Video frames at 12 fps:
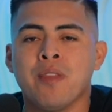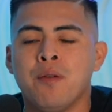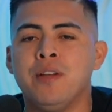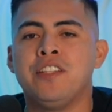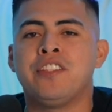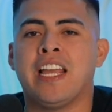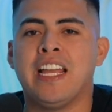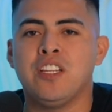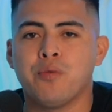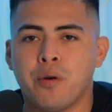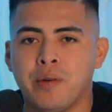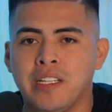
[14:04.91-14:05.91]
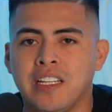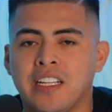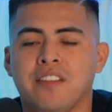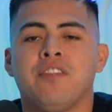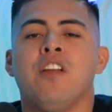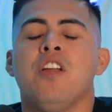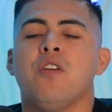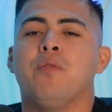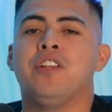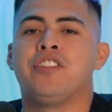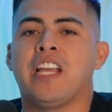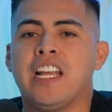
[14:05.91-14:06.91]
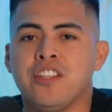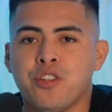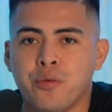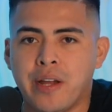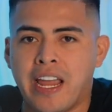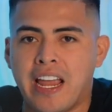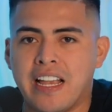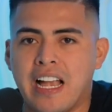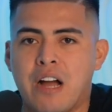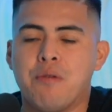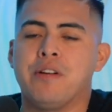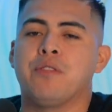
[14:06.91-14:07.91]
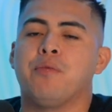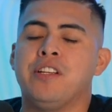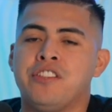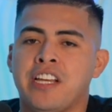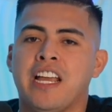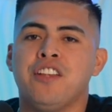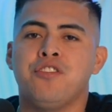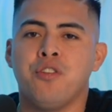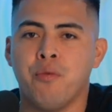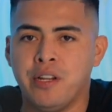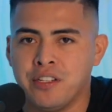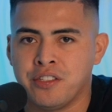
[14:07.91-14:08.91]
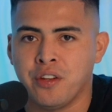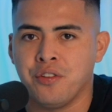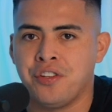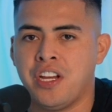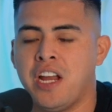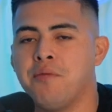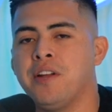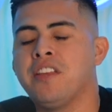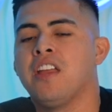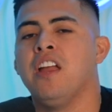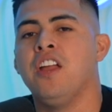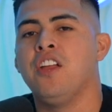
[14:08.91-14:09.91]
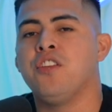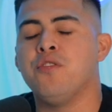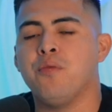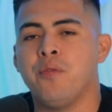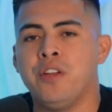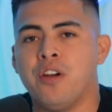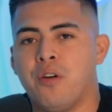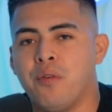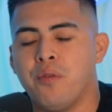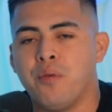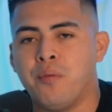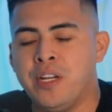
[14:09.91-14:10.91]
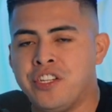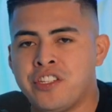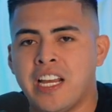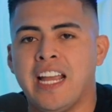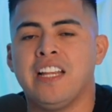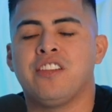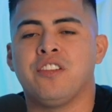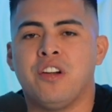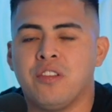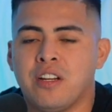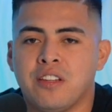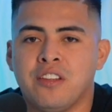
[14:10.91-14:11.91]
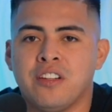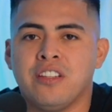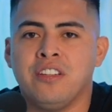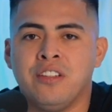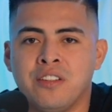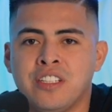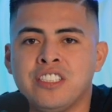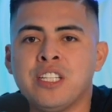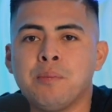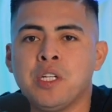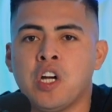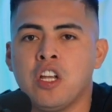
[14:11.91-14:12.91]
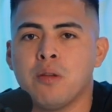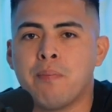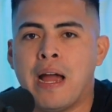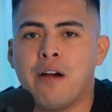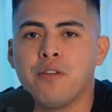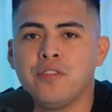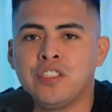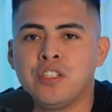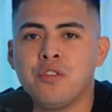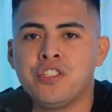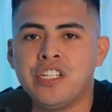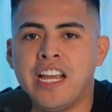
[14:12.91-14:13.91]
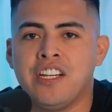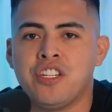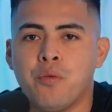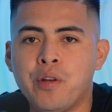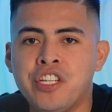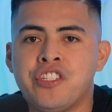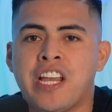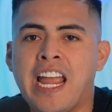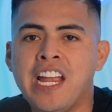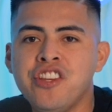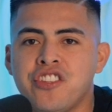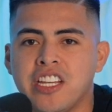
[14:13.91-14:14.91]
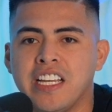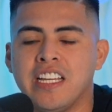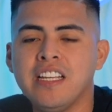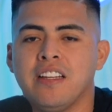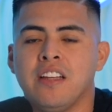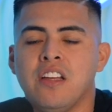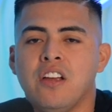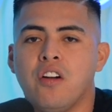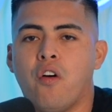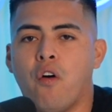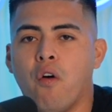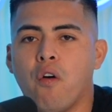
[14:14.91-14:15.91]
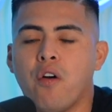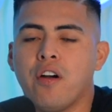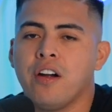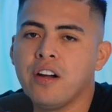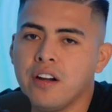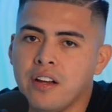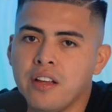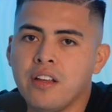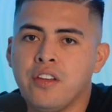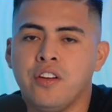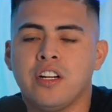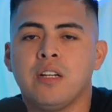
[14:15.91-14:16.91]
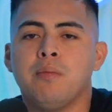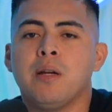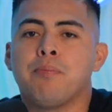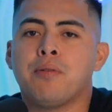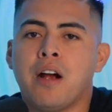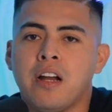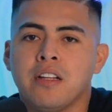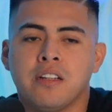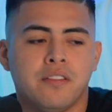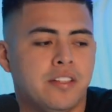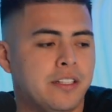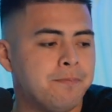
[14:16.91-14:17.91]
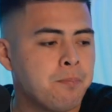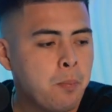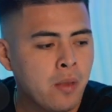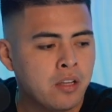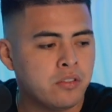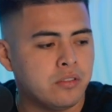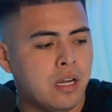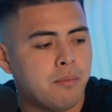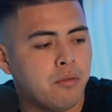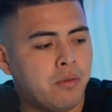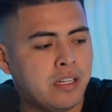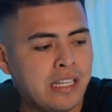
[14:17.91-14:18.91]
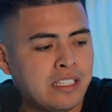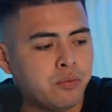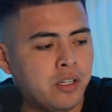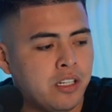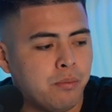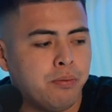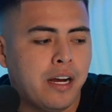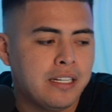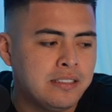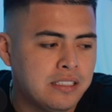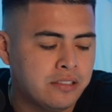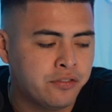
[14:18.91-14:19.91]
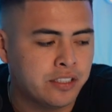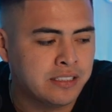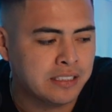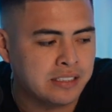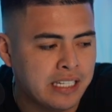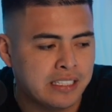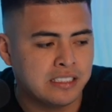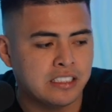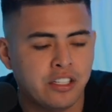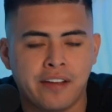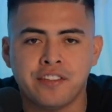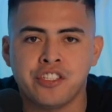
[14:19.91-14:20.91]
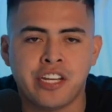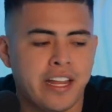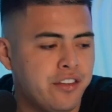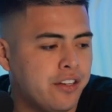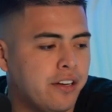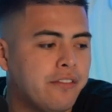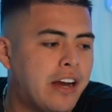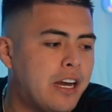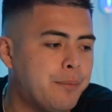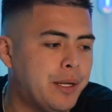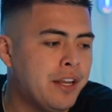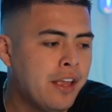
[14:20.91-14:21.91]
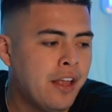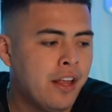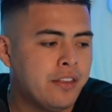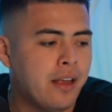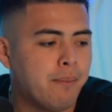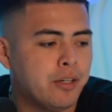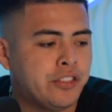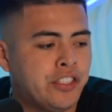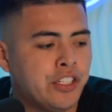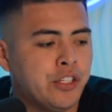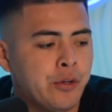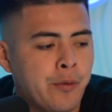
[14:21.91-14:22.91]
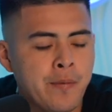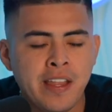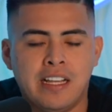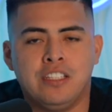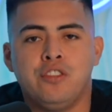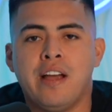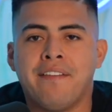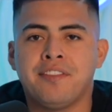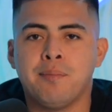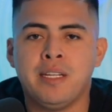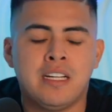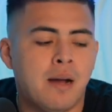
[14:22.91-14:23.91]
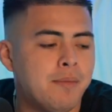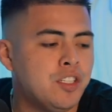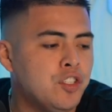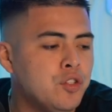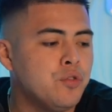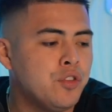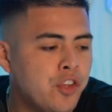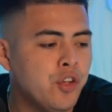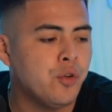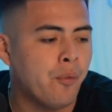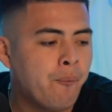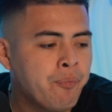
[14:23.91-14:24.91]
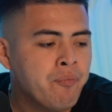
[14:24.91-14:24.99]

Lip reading: We change where we live. We change who we hang out with. We change who we associate with. We change, there's something called the power of association. We change it, or you're going to be a product of it. So number one, that's one of the prices for success, is you have to change your environment. Number two is, you have to become a new you.